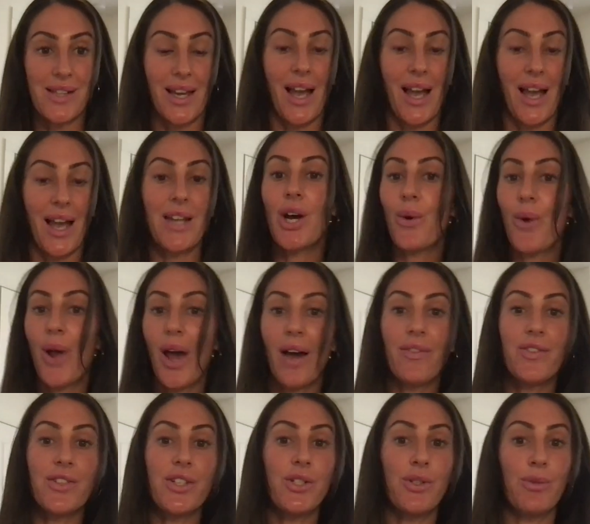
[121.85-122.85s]
Like, I don't
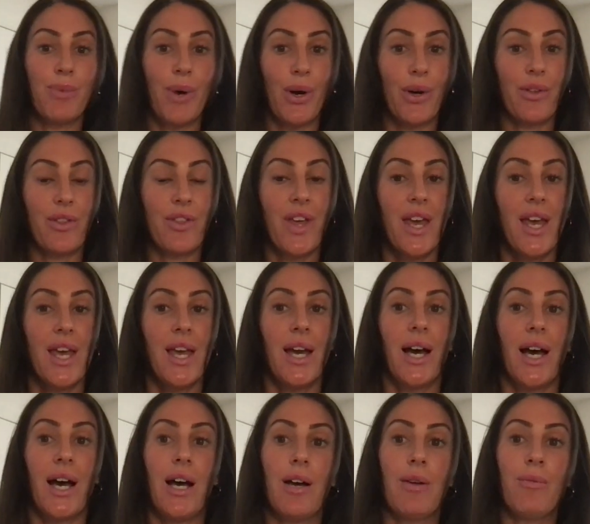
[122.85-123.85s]
have to do both.
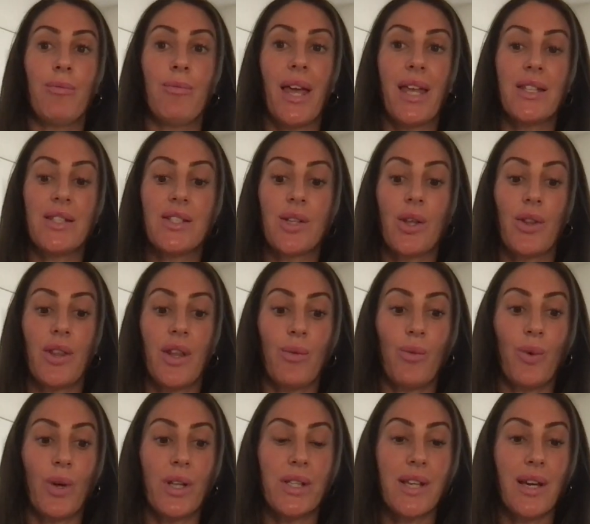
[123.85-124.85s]
And so
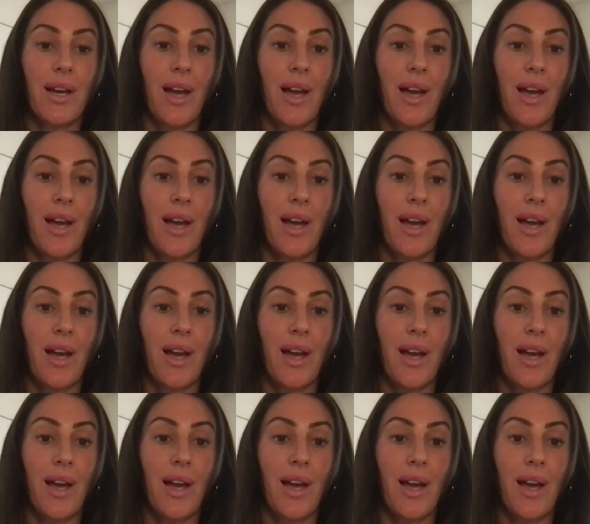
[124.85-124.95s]
then once I